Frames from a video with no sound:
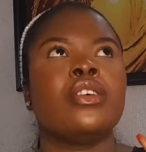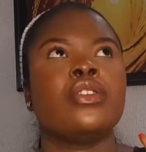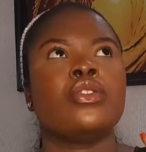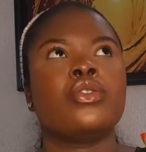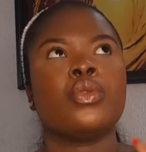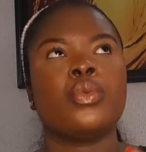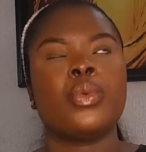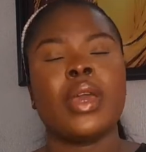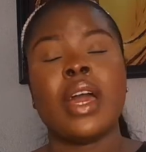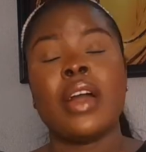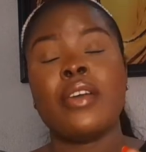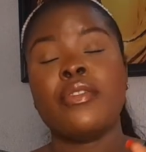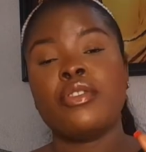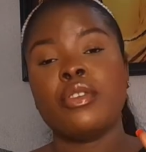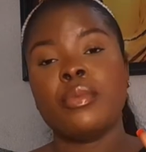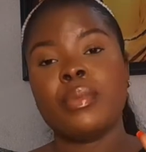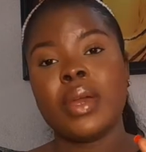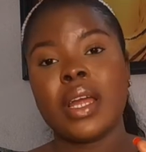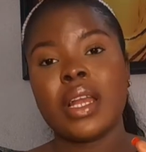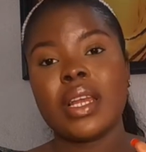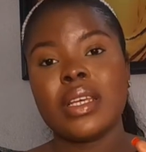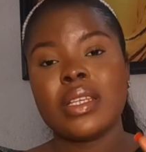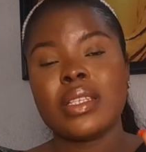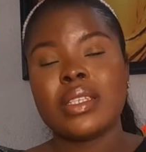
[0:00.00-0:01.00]
So we have
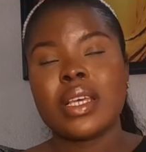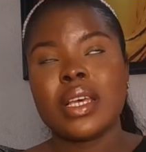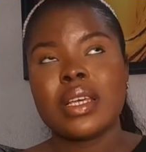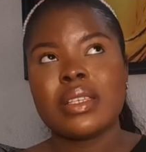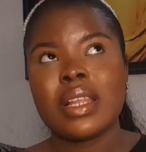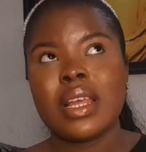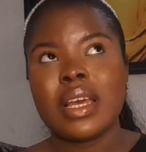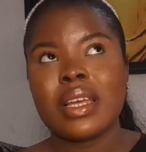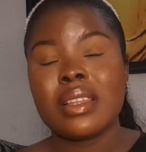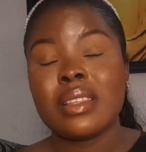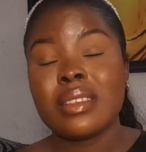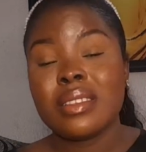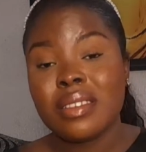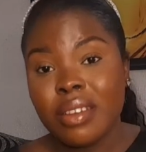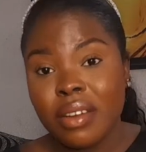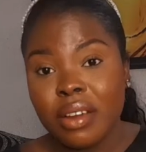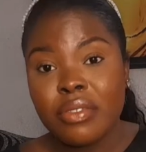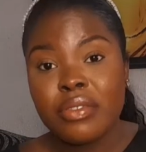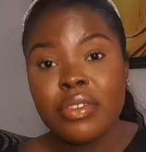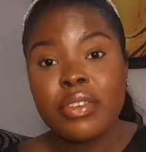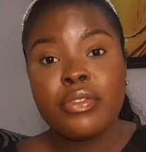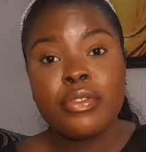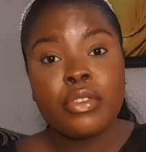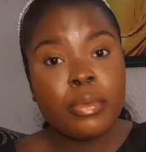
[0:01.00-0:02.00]
foaming cleansers like the
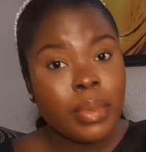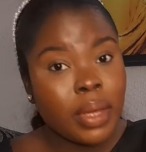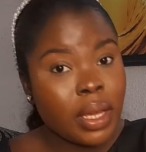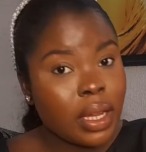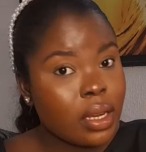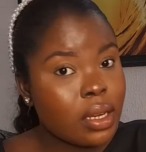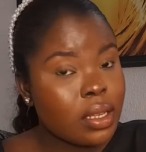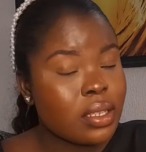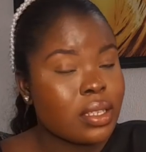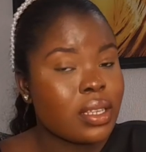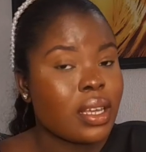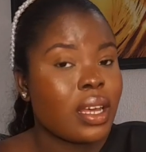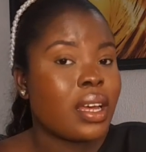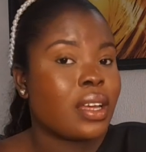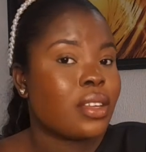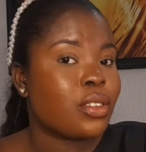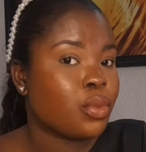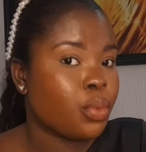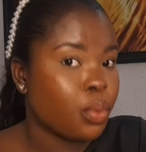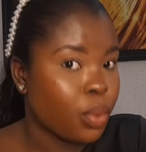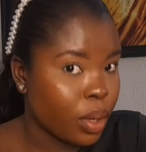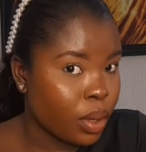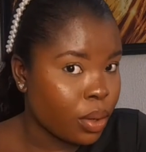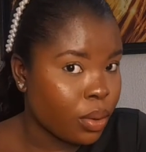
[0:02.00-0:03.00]
CeraVe foaming cleanser
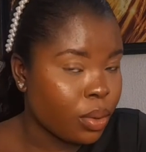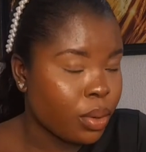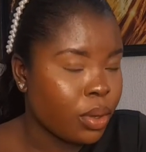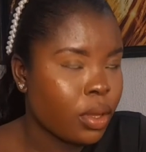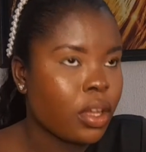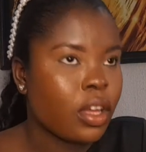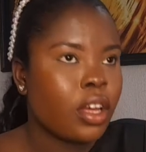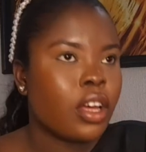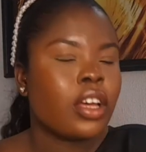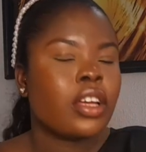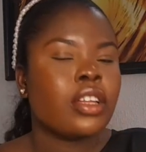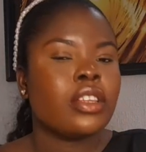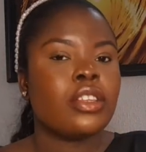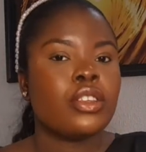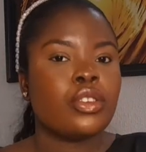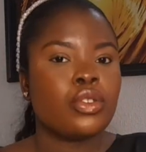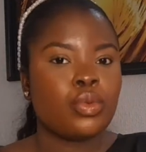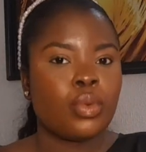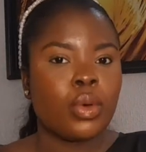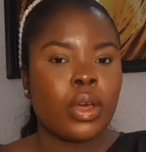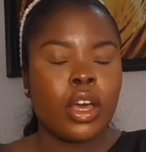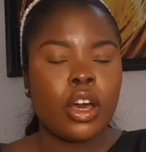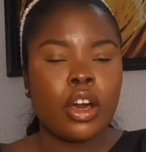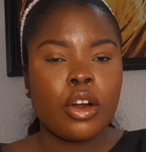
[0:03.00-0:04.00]
as well.
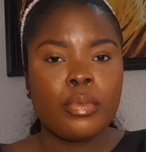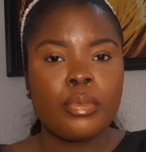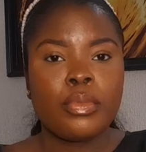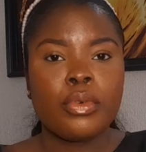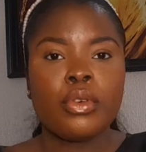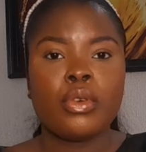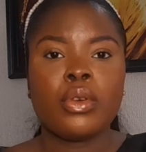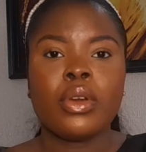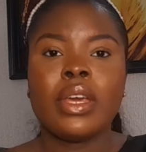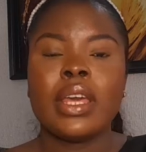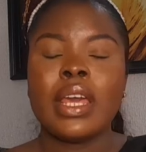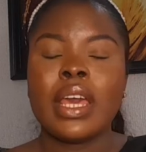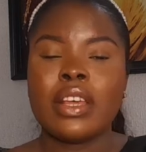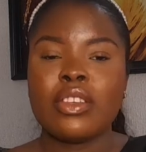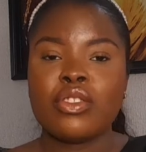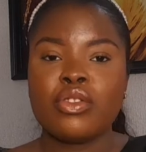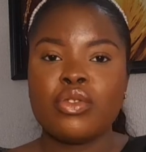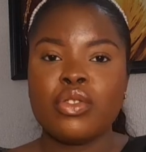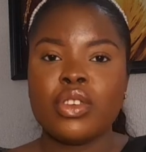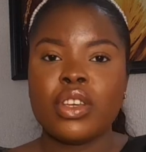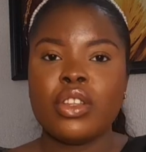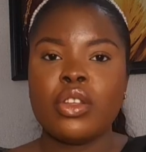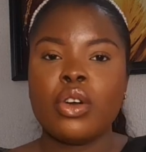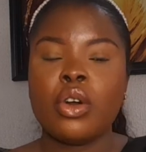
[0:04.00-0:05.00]
This will help you
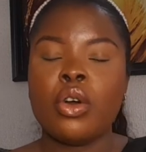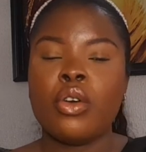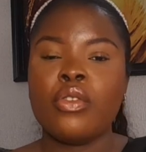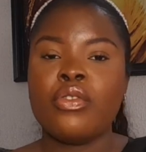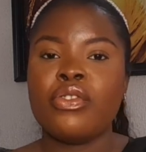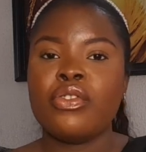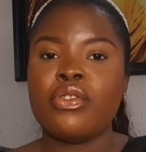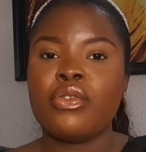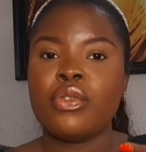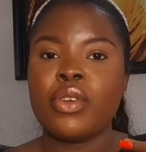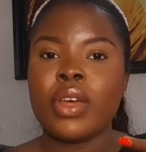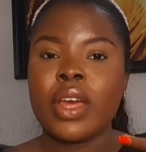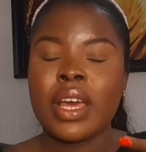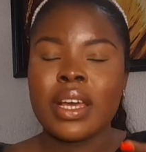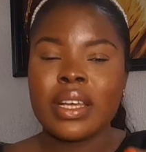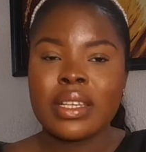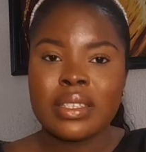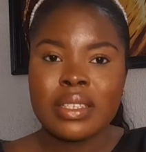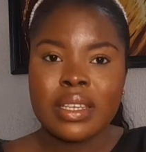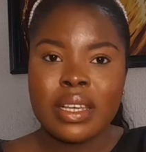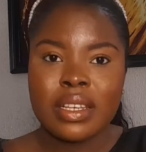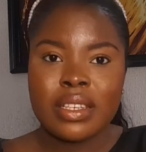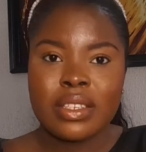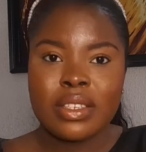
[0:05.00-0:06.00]
get rid of
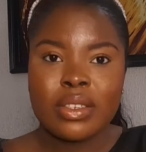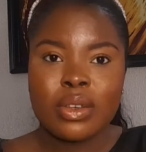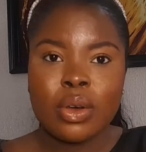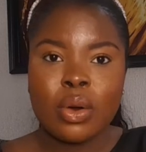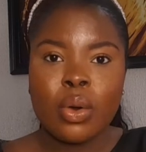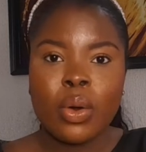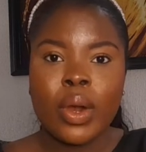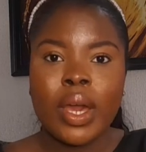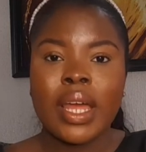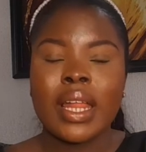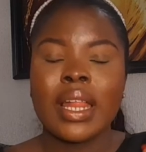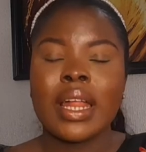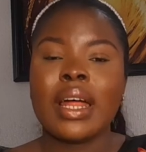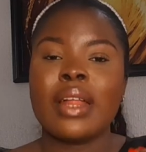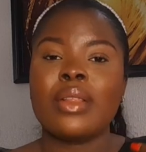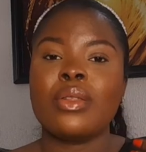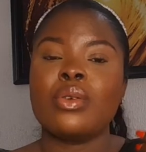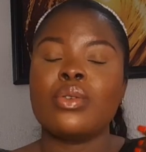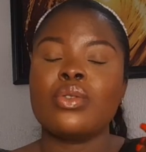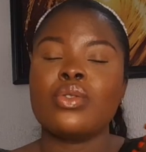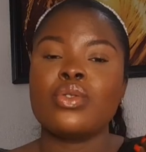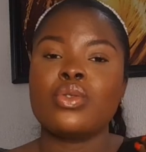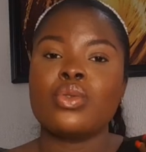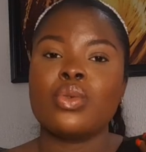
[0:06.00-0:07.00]
excess oil
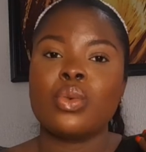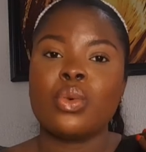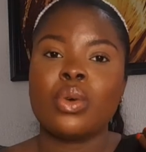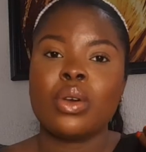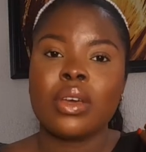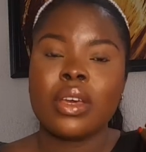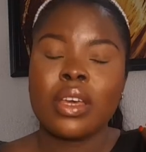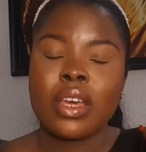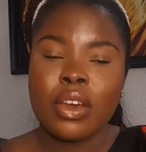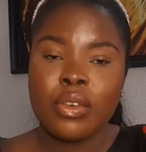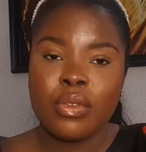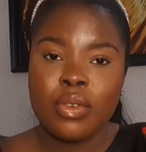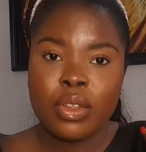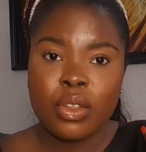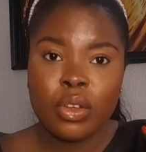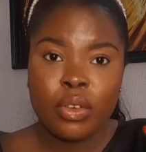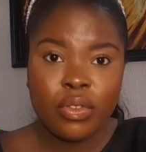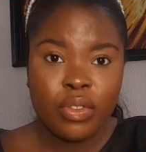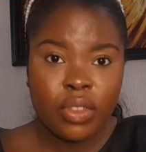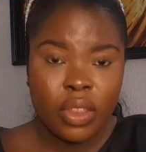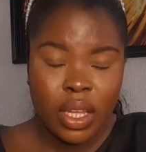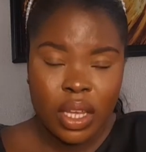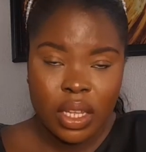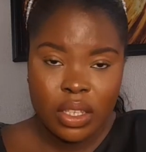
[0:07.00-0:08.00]
and also get rid
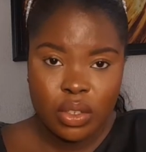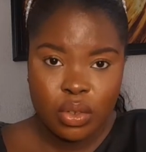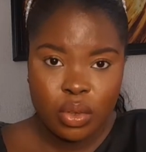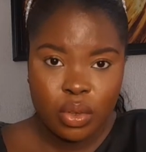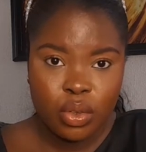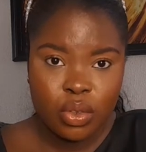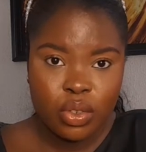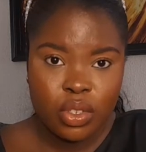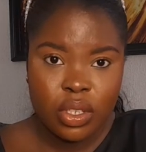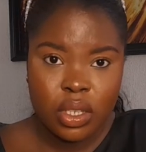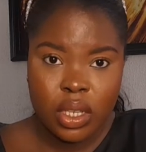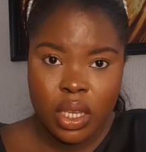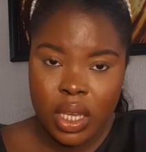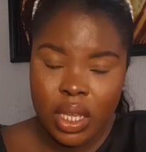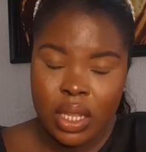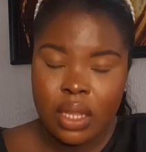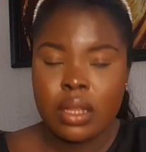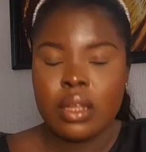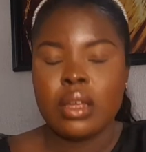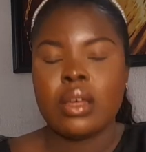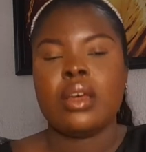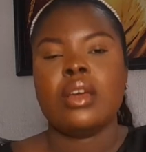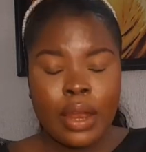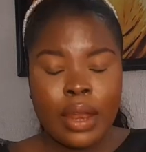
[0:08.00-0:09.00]
of dirt on your
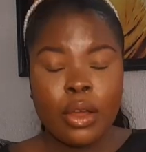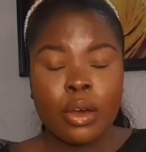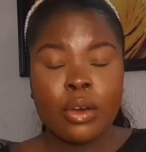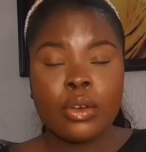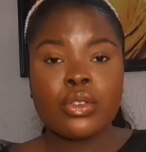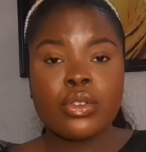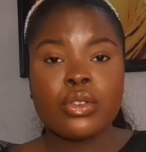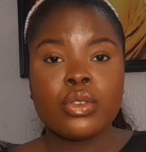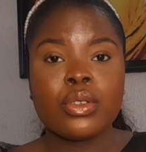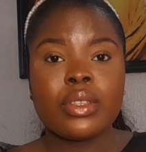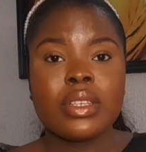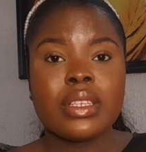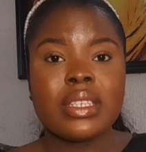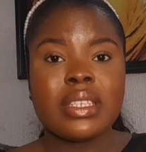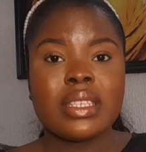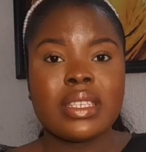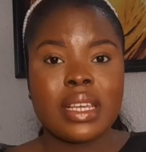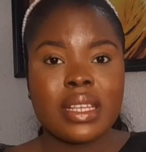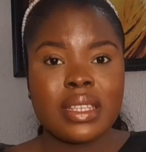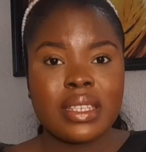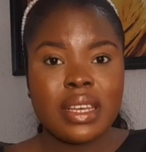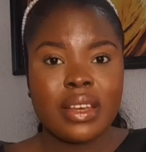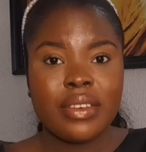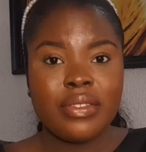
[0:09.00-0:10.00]
skin. And also the
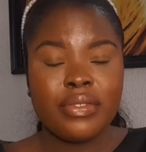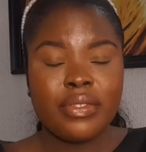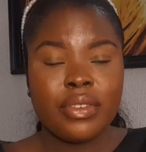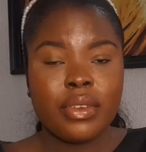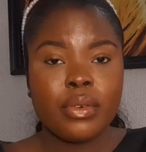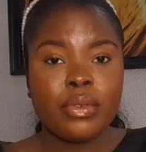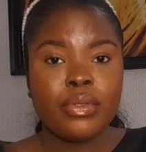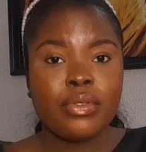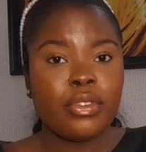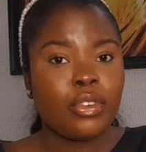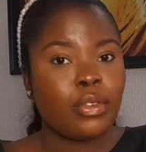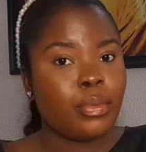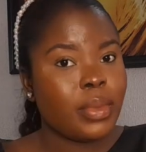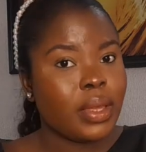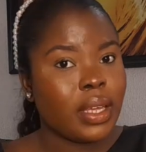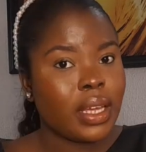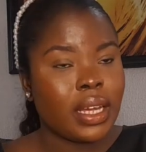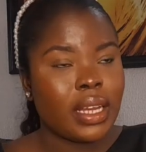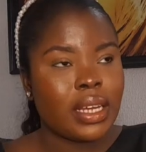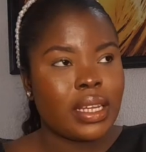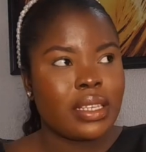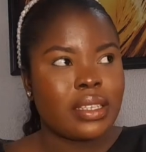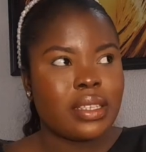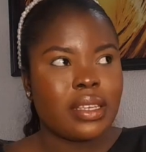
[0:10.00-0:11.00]
Cetaphil
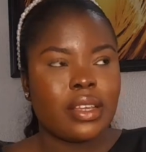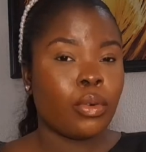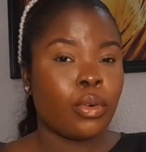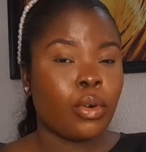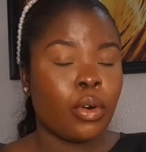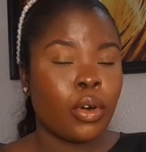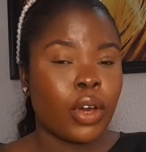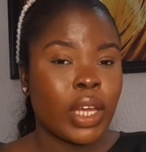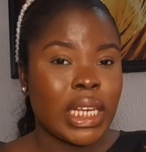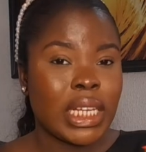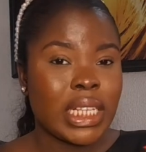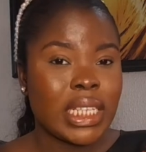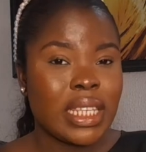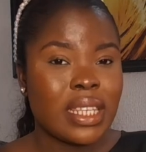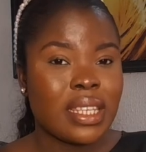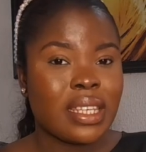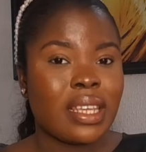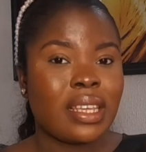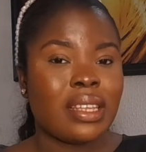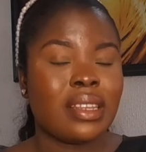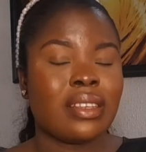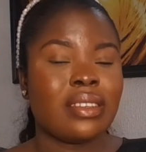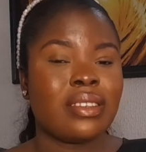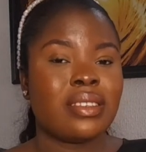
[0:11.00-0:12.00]
foaming cleanser for oily
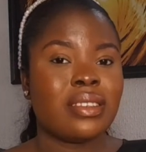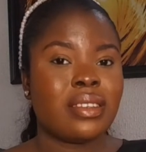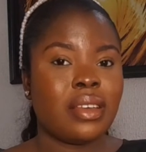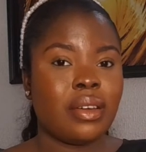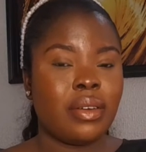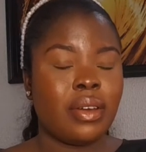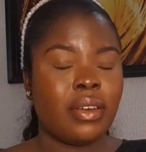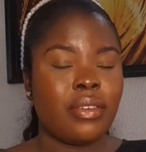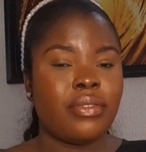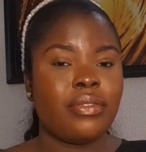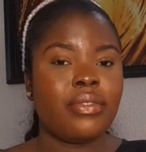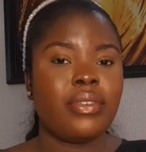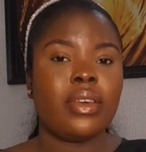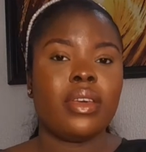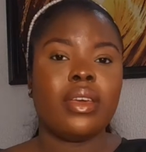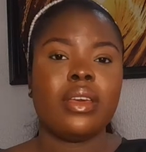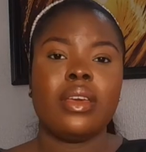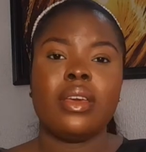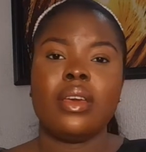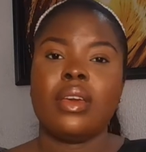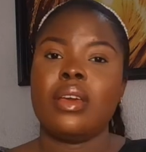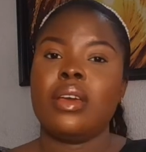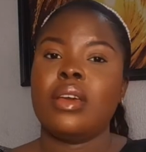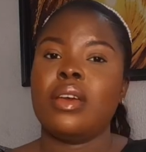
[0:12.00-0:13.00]
skin, the
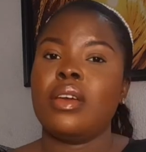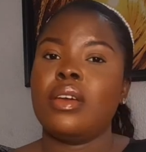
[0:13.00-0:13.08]
CeraVe